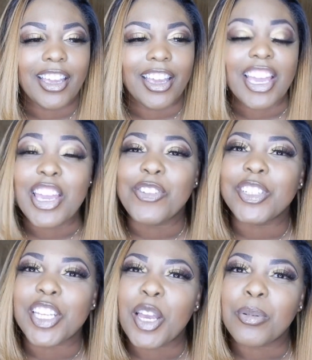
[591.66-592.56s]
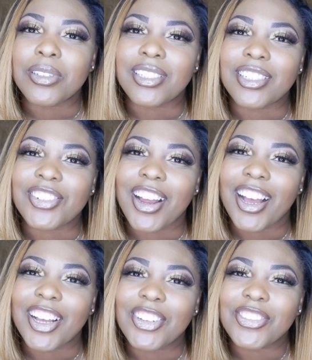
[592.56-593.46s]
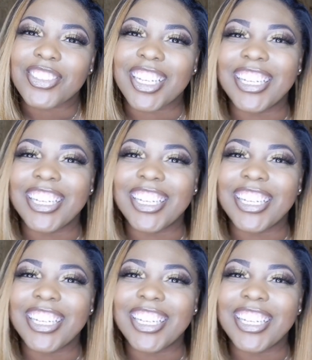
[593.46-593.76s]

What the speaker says: he was able to drive.